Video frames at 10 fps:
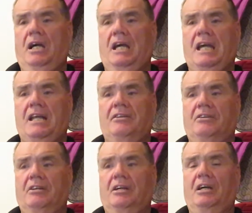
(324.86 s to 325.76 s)

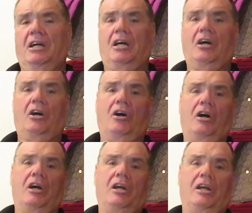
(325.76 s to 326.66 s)
And
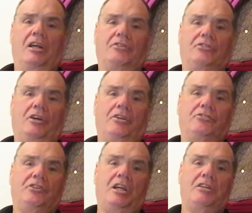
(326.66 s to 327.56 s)
as I
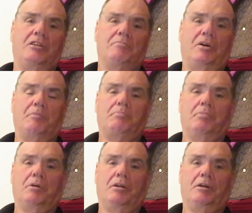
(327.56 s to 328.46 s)
said in my
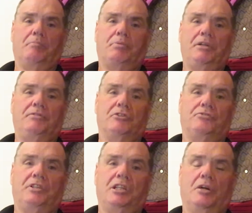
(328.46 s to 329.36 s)
previous
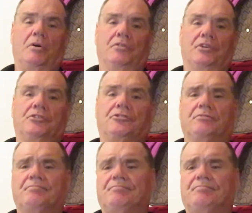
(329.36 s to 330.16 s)
video on this,